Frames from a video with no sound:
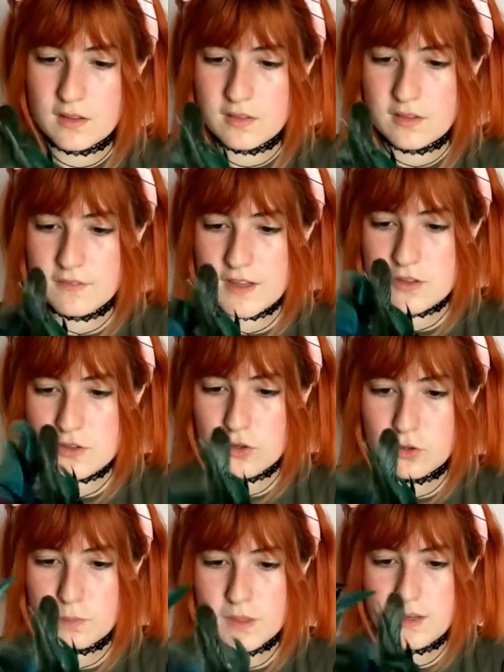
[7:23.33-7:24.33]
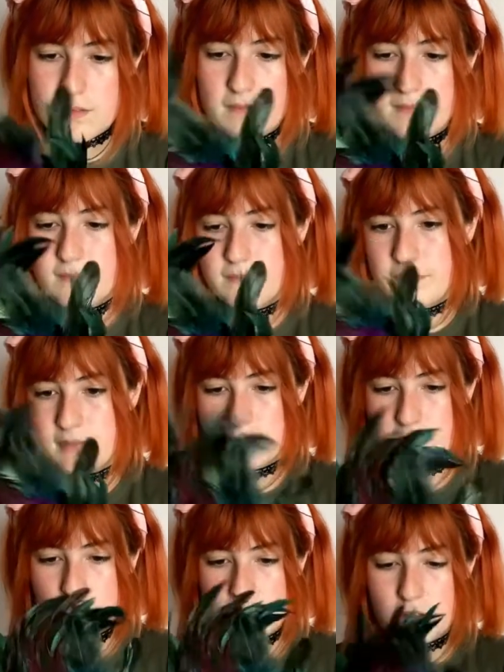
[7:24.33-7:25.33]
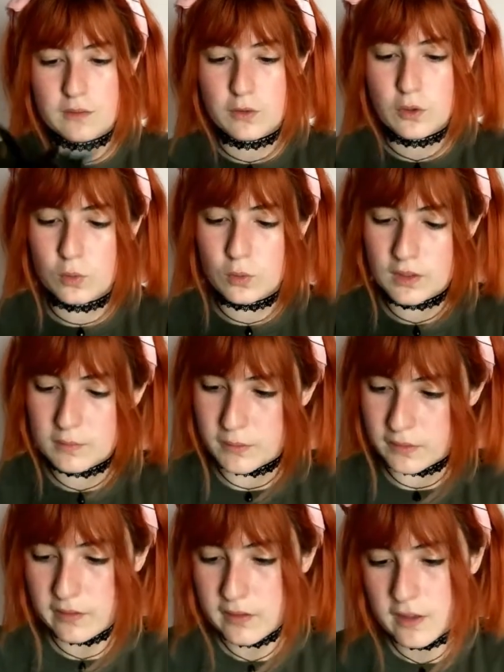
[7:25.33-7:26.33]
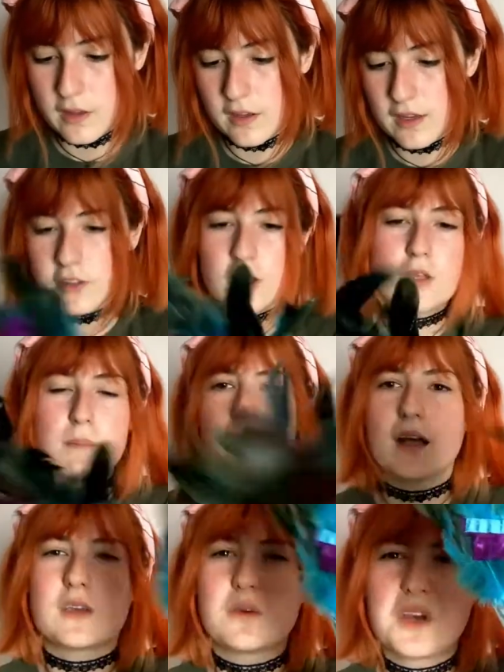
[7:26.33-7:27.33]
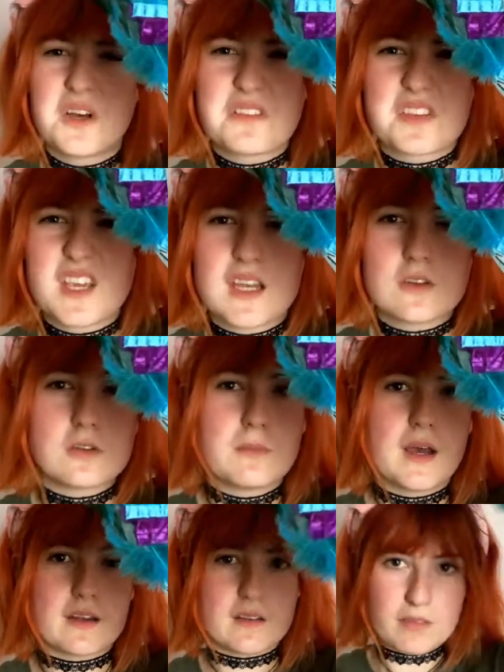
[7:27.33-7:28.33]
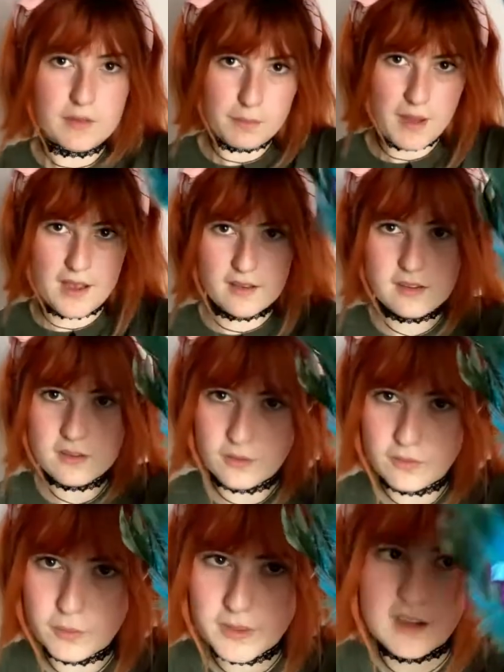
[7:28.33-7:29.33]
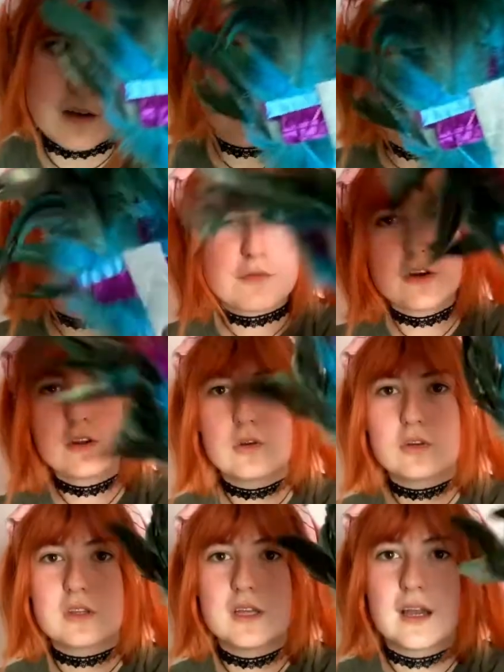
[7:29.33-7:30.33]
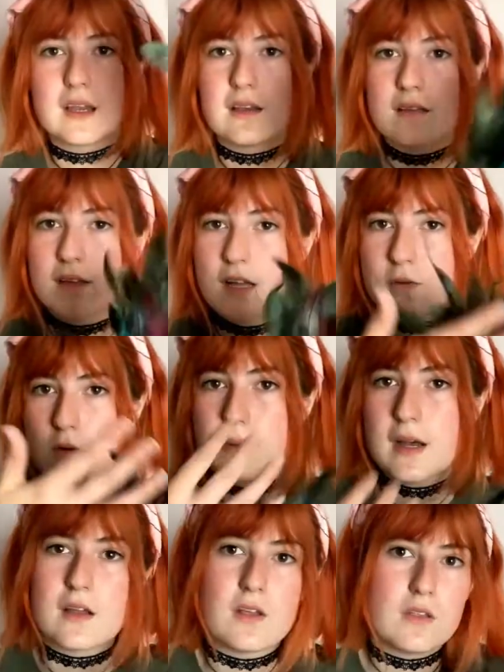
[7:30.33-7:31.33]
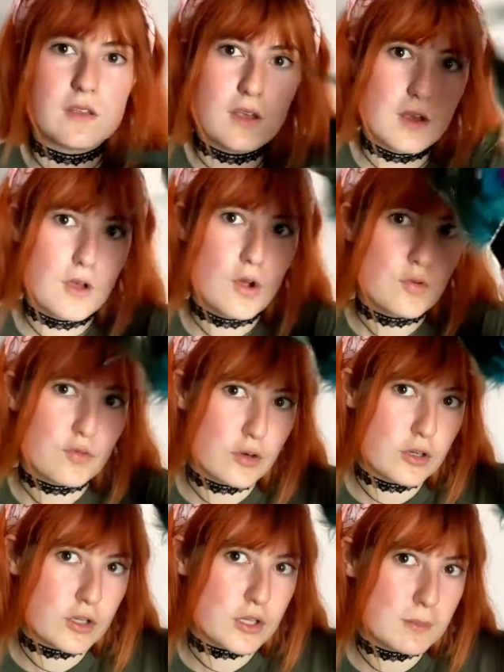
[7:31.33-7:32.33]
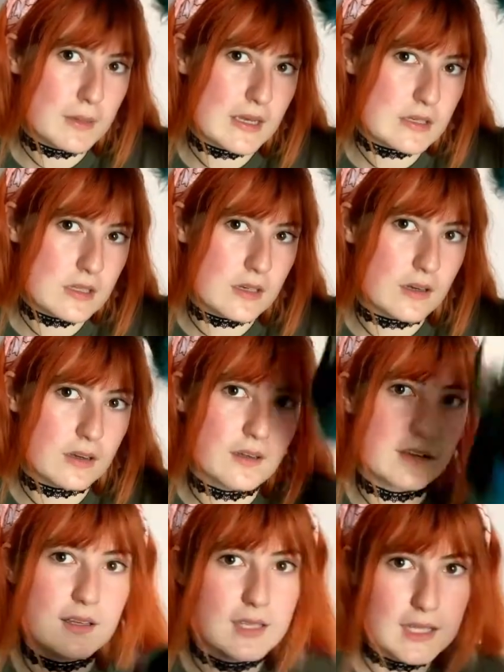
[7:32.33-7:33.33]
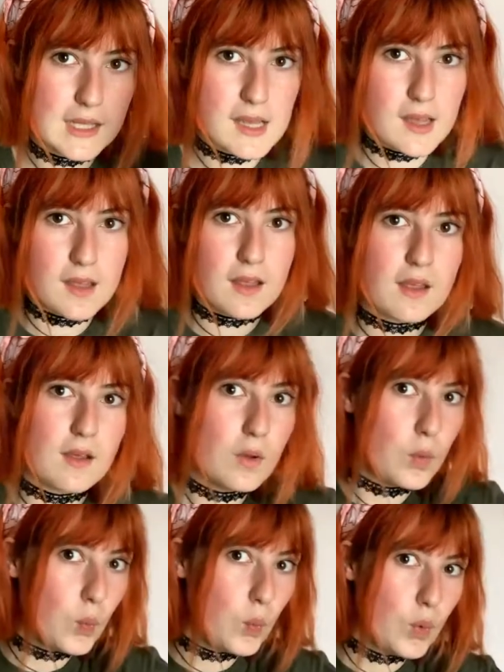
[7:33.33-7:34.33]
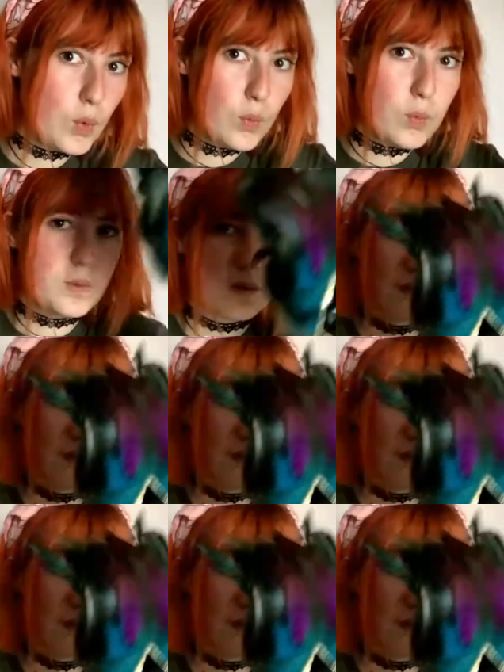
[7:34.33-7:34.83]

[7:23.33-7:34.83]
The feathers could be a little cooler, but it's on the back, you can't see it, it doesn't matter. The back's sort of weird, but the front looks nice, and that's what matters. Fronts matter. Yeah. Woo.